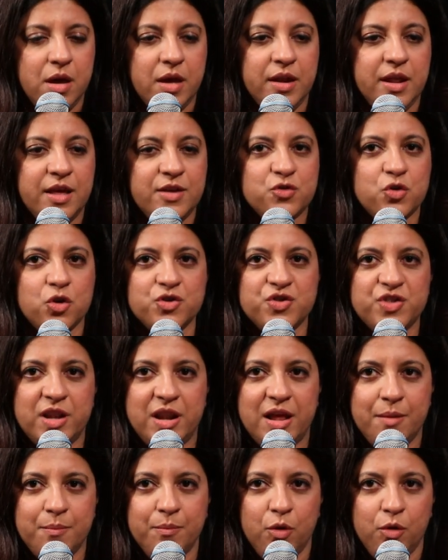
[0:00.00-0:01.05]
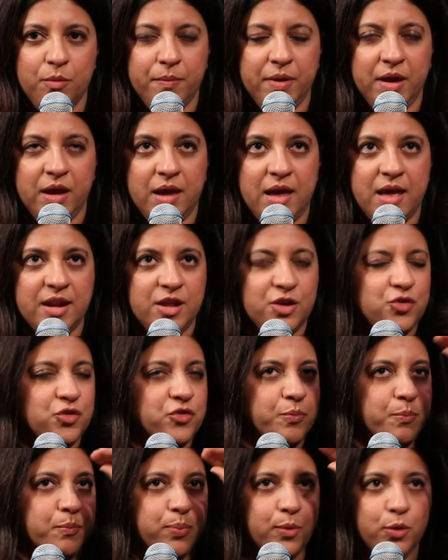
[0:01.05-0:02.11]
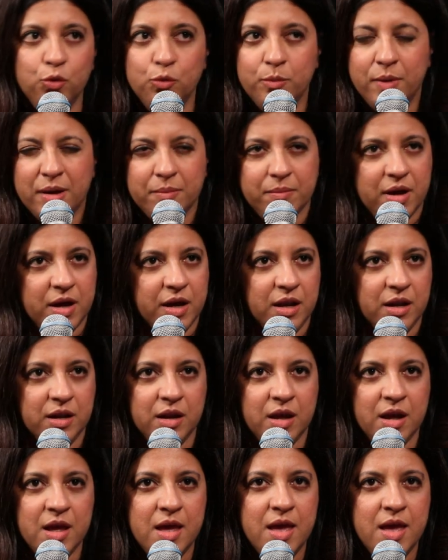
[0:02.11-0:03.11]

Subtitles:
and I saw Salaam Bombay and it just blew my mind.